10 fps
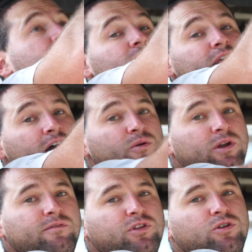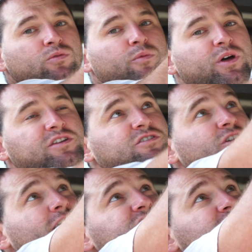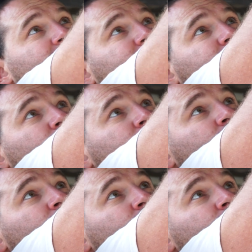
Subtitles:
Now whenever you replace your drive shaft or you